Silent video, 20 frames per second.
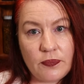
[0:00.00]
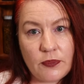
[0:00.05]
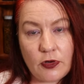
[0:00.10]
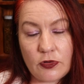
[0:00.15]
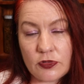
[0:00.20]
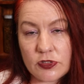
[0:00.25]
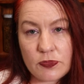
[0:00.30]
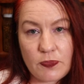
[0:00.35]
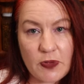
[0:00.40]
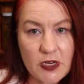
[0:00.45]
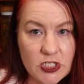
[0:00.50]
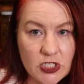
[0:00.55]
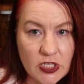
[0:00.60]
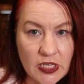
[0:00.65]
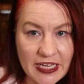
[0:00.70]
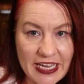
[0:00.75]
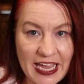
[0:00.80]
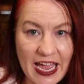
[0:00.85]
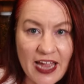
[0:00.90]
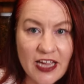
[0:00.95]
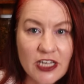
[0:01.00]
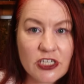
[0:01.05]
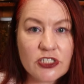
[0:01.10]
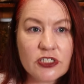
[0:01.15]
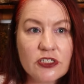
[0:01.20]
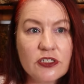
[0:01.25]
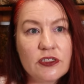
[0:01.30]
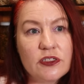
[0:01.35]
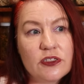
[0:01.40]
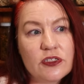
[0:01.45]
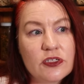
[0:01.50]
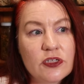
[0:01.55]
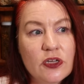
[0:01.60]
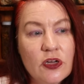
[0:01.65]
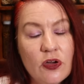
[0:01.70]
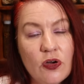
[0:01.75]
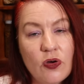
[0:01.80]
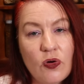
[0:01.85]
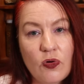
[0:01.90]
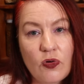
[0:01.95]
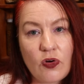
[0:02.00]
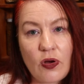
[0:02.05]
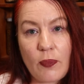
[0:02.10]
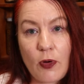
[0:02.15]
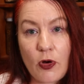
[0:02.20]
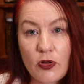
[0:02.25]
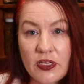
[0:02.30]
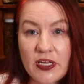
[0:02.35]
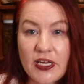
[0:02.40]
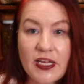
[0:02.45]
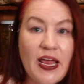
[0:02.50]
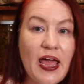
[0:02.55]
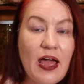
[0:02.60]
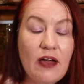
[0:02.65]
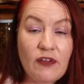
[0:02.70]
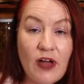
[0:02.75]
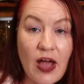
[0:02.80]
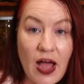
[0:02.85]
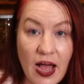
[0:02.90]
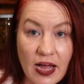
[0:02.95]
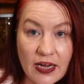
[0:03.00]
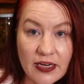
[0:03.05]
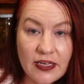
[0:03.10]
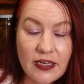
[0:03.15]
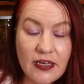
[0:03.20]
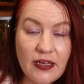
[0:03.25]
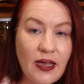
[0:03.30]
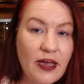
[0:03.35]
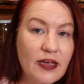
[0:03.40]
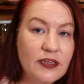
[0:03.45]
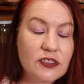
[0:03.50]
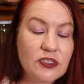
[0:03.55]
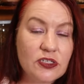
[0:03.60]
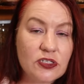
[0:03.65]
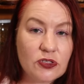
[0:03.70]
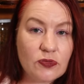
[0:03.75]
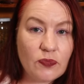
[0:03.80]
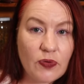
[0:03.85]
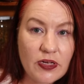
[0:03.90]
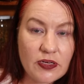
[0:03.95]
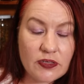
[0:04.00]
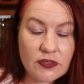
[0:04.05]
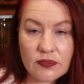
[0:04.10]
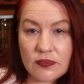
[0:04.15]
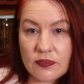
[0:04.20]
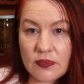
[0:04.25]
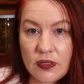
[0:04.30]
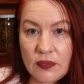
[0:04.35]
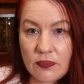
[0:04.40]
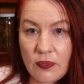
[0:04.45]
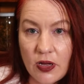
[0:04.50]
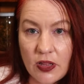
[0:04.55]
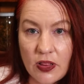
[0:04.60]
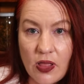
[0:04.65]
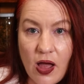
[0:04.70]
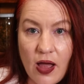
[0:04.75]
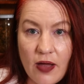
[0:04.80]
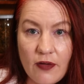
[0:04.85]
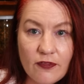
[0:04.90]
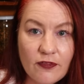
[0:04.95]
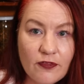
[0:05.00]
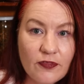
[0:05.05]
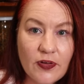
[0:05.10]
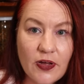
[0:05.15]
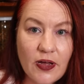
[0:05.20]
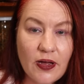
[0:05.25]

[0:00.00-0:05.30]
on special occasions, or I'm only going to have honey as the sweet in my life,